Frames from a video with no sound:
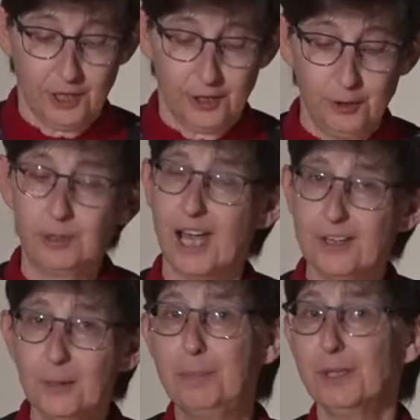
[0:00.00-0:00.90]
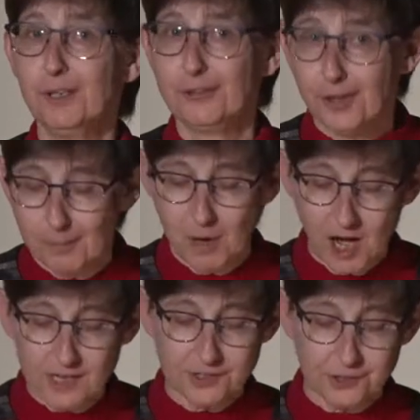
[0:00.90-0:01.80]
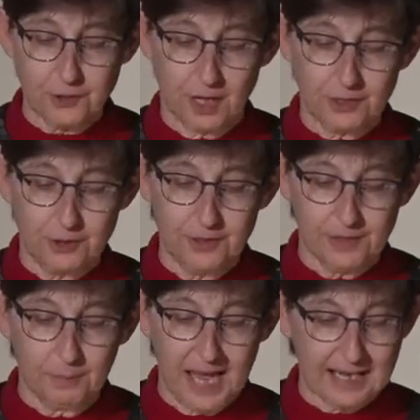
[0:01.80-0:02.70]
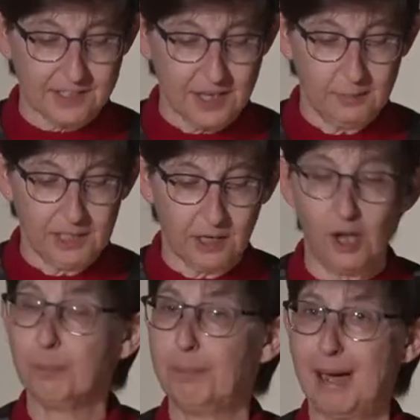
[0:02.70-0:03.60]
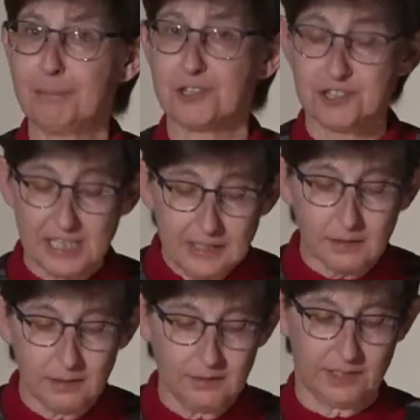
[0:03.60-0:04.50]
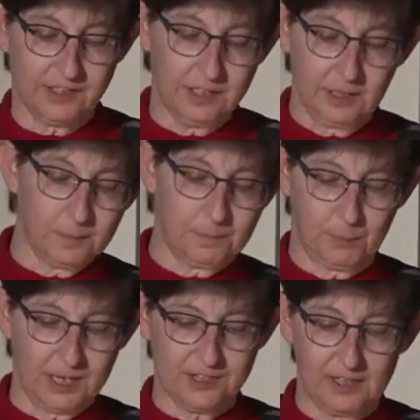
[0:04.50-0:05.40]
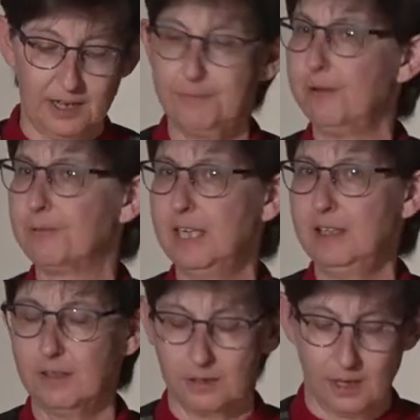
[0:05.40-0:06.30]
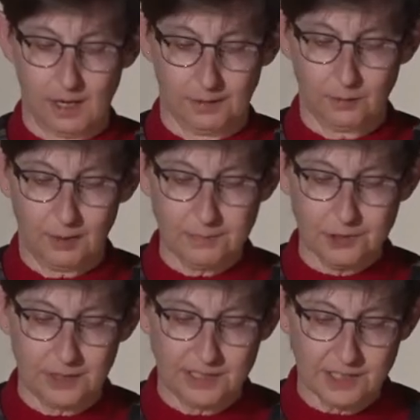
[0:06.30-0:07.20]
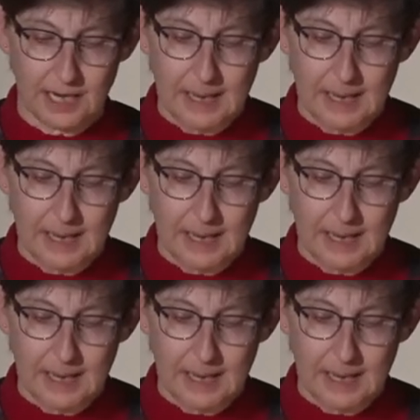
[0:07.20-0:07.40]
who later built a modest structure in the black settlement called Baptist Hill that's near present day 15th and uh, Crump Streets.